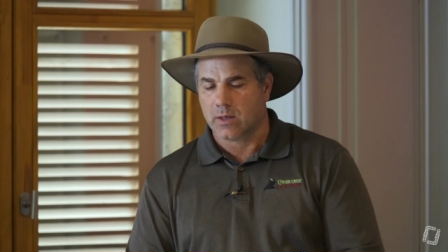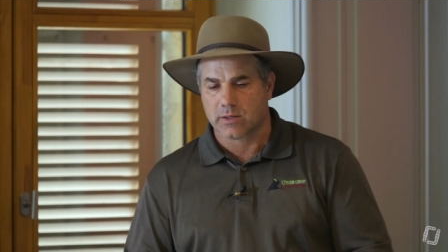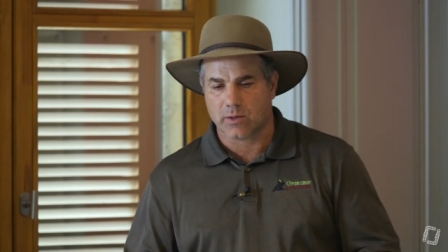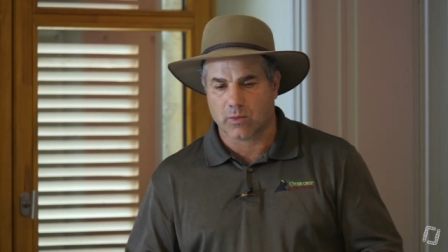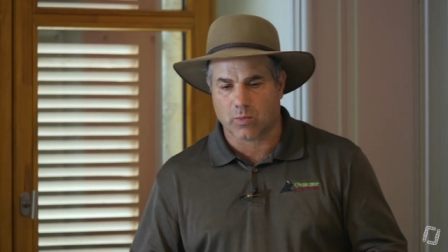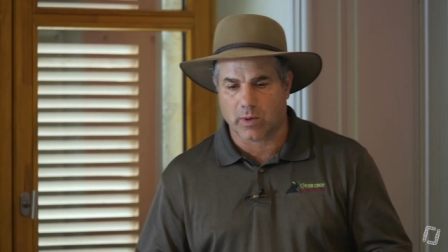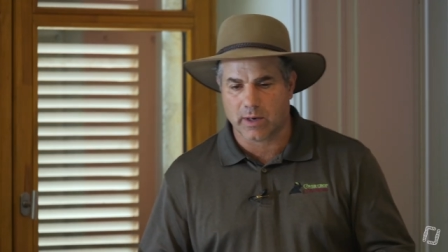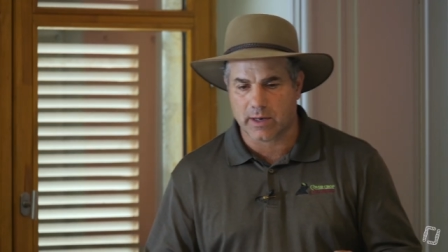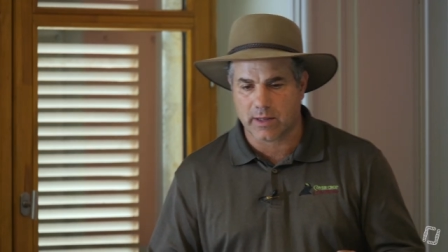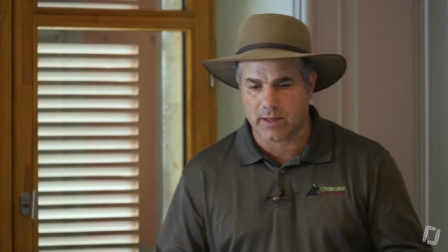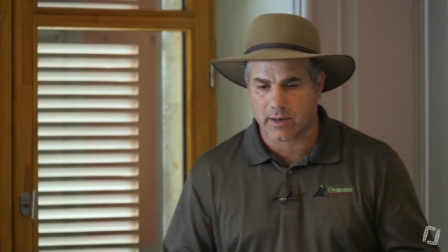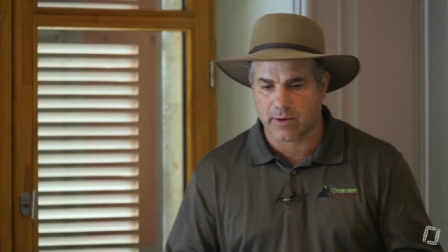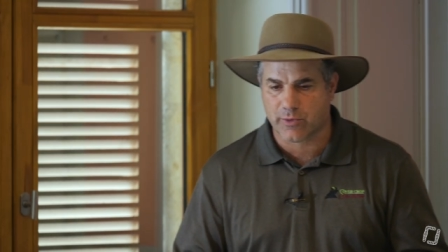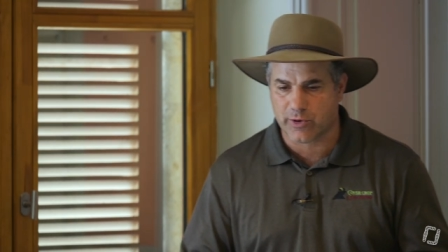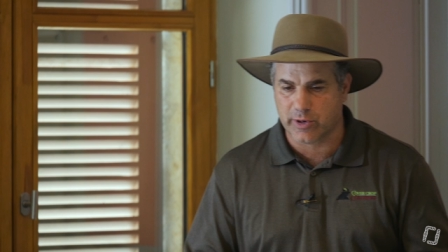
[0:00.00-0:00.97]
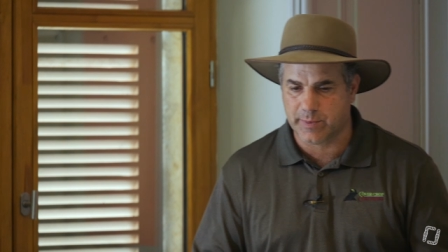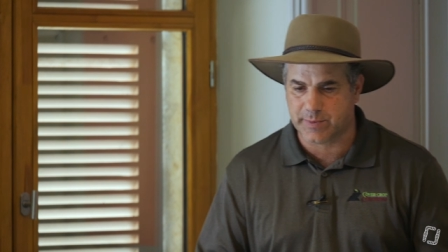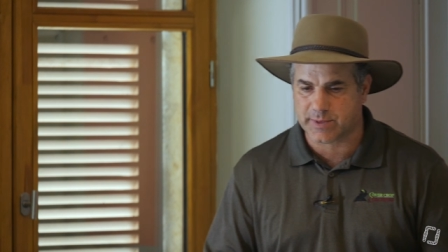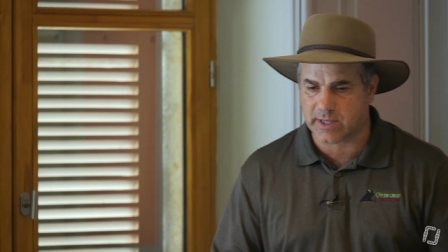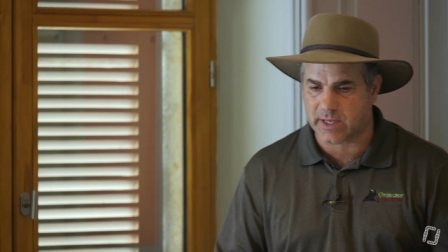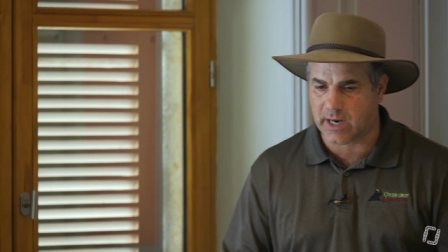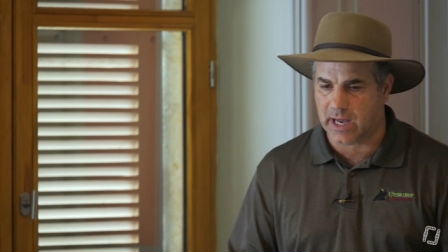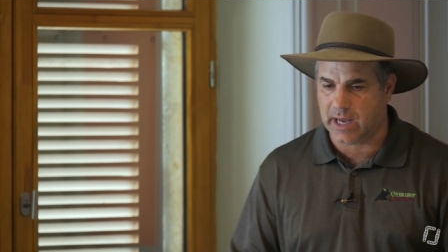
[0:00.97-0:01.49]
So one of the
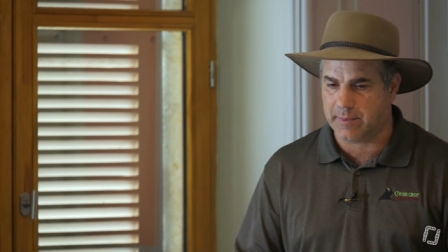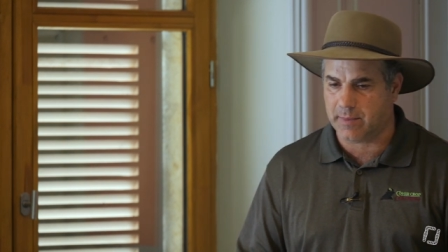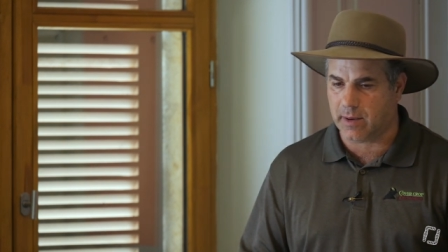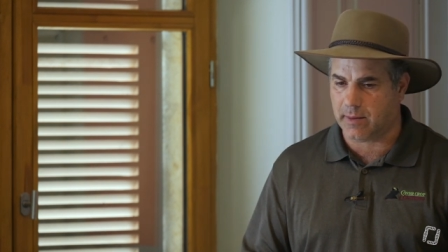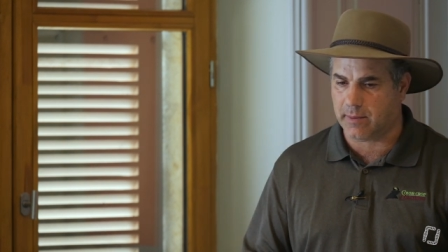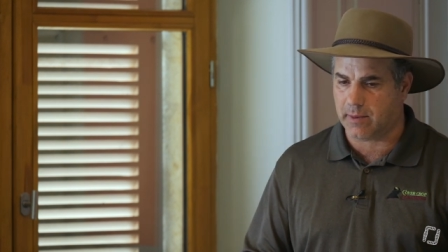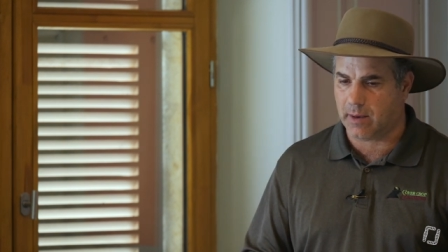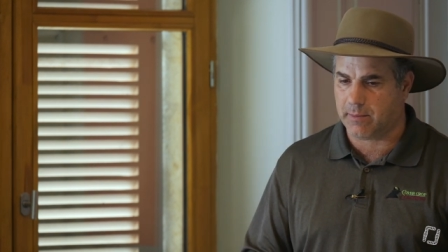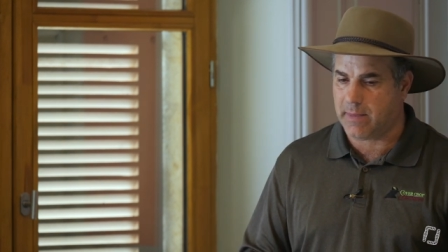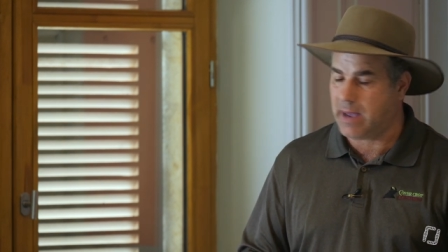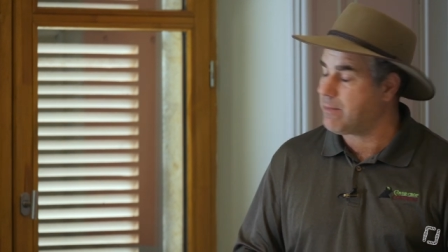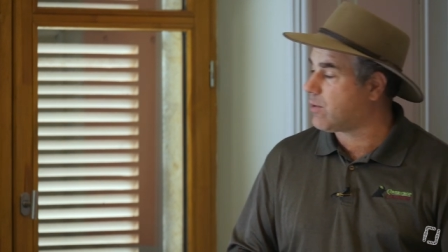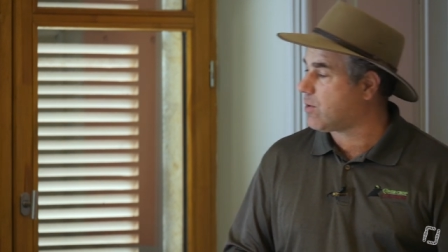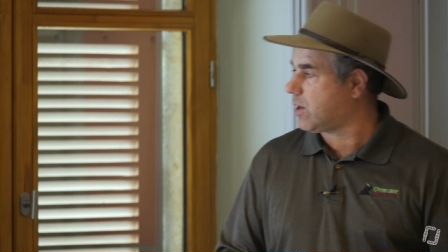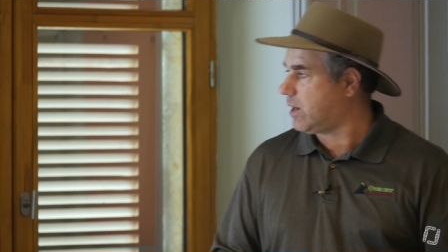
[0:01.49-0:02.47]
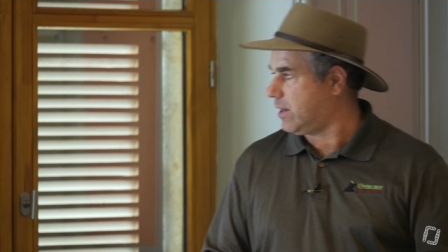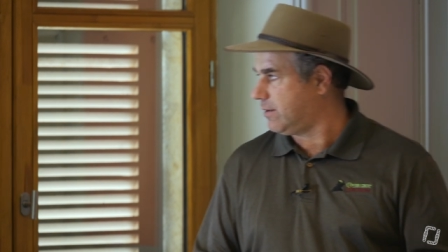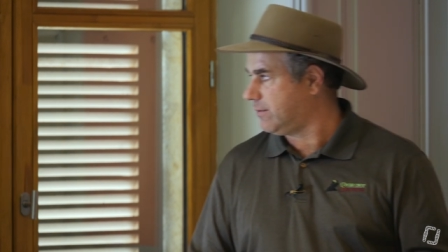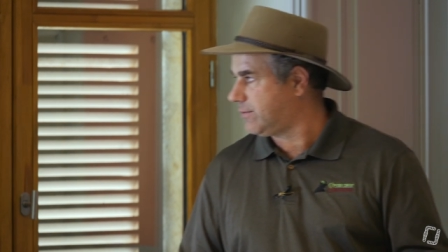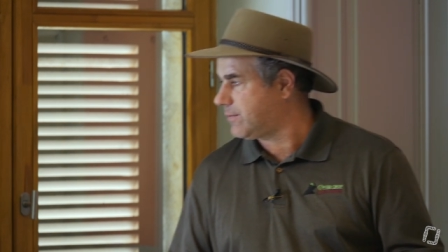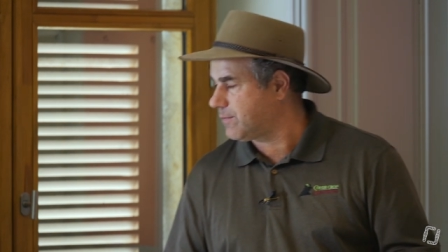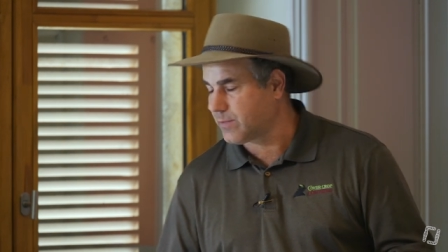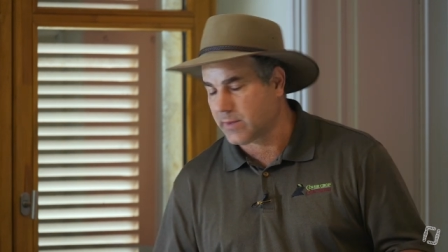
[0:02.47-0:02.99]
groups that I'm a, a member
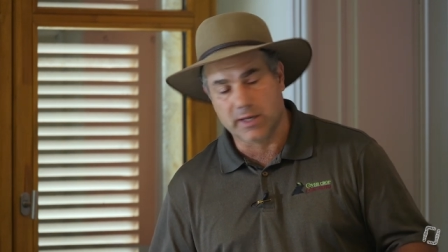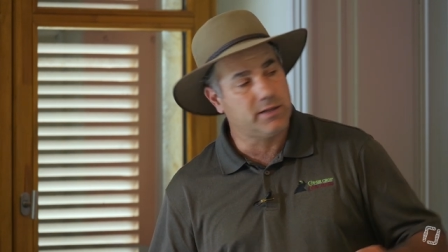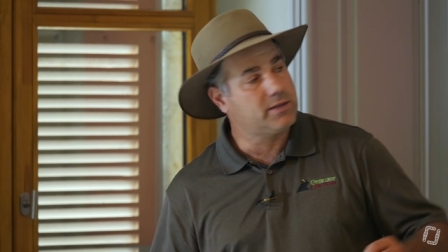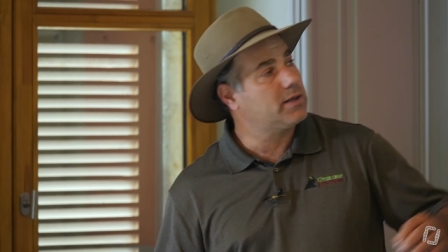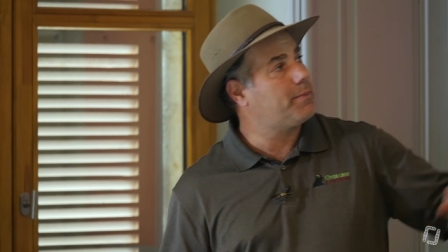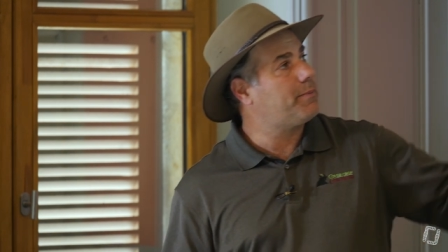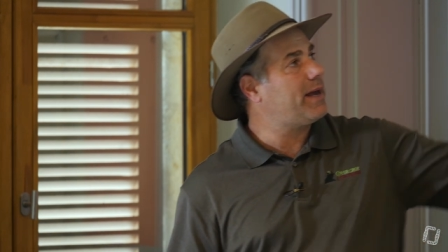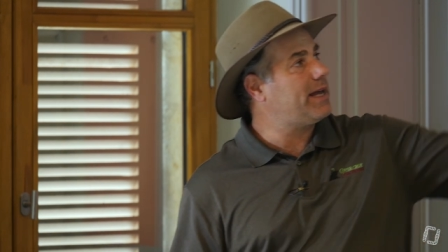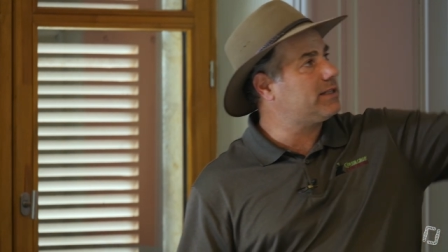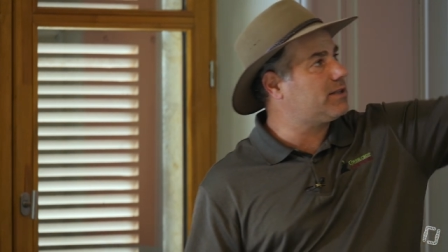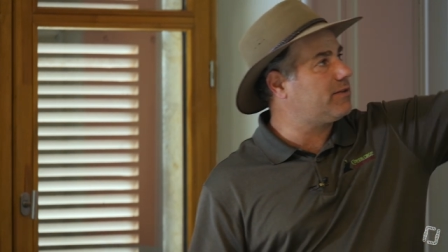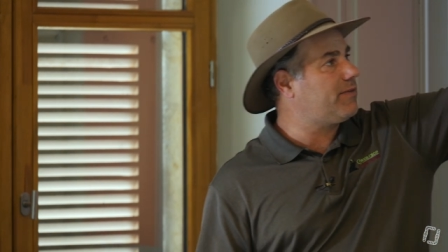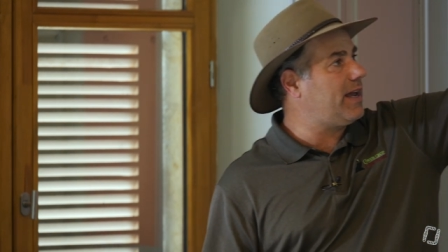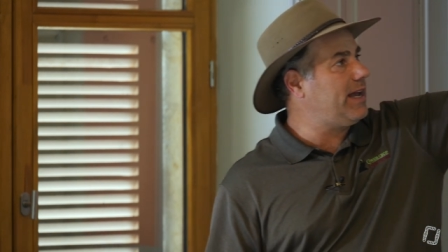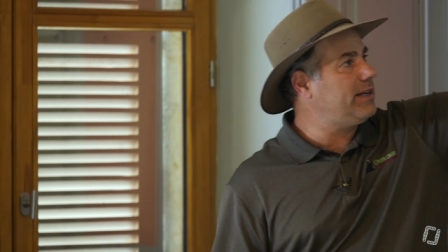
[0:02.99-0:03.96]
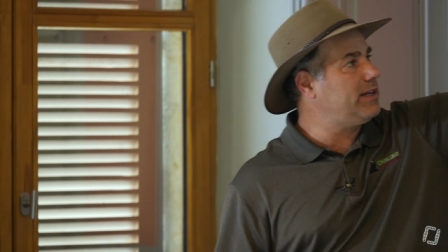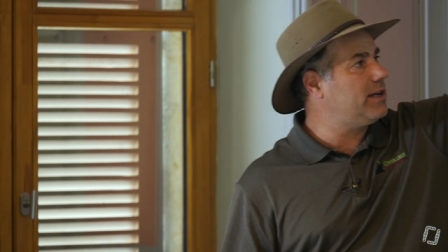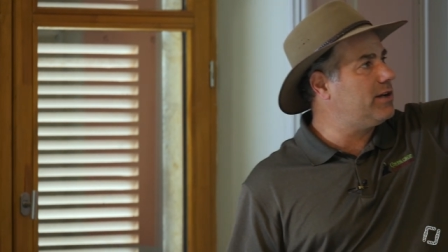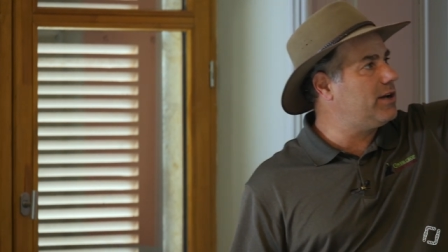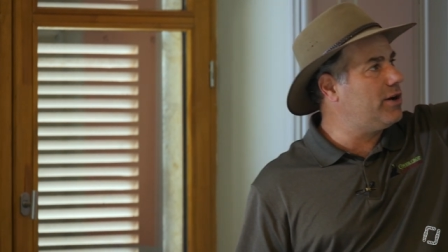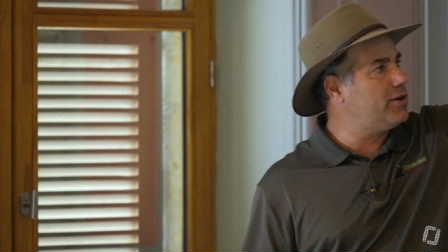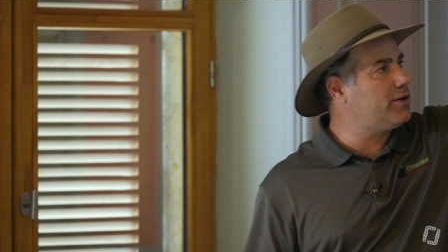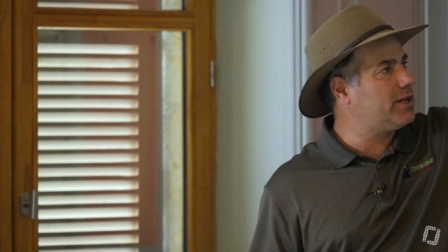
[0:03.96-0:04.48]
of is the Pennsylvania
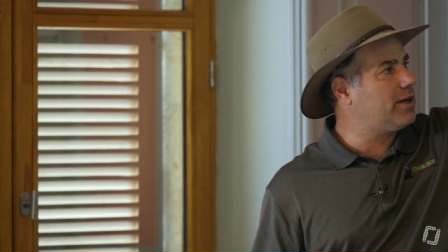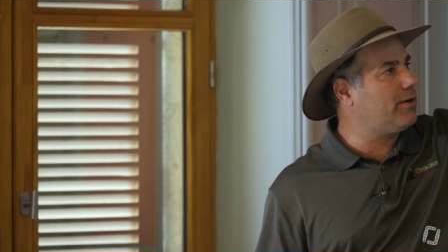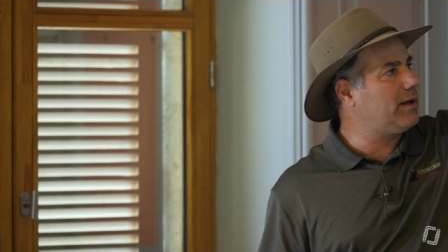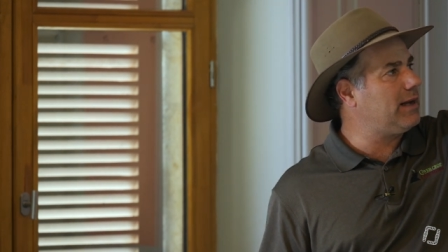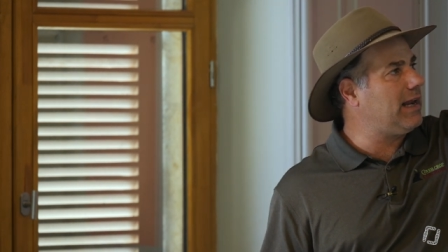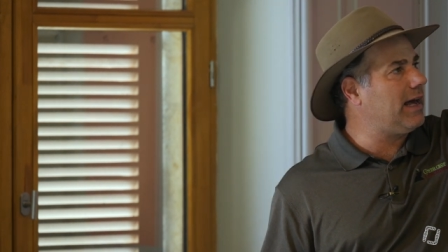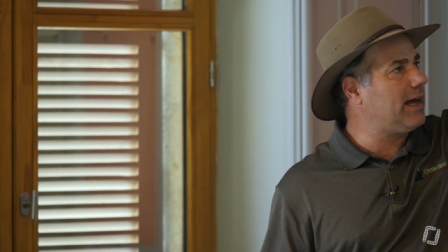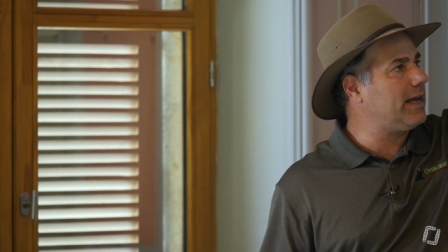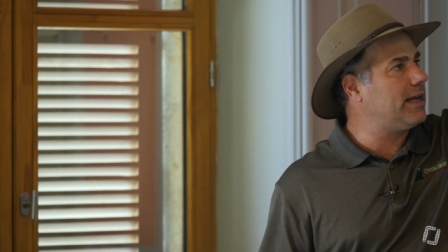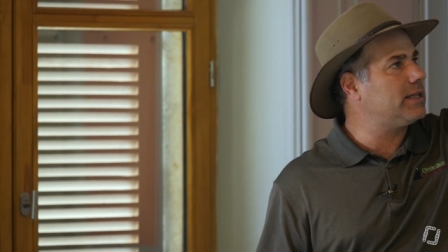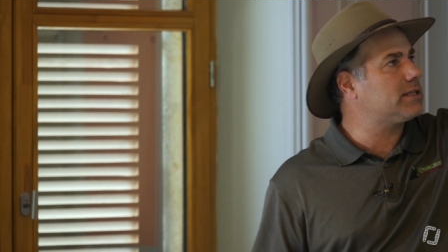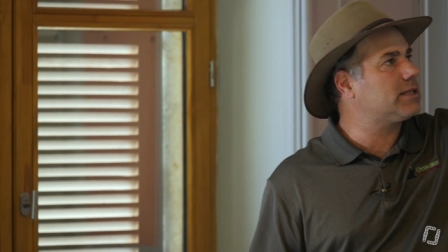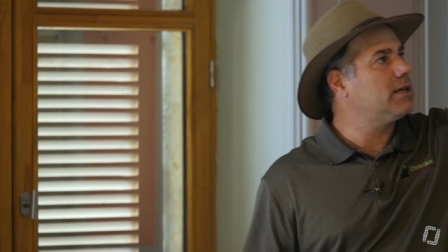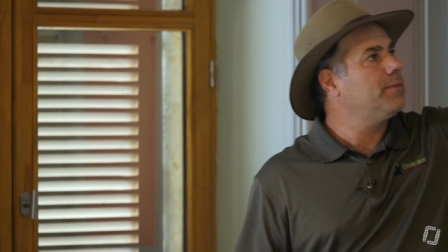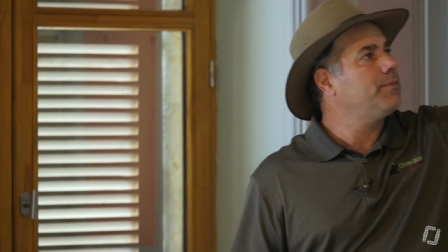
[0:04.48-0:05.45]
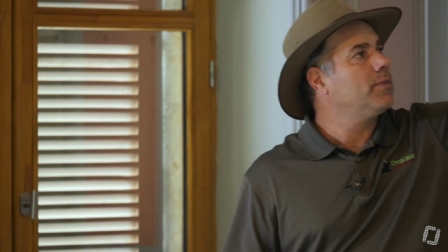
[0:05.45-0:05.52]
No-Till Alliance.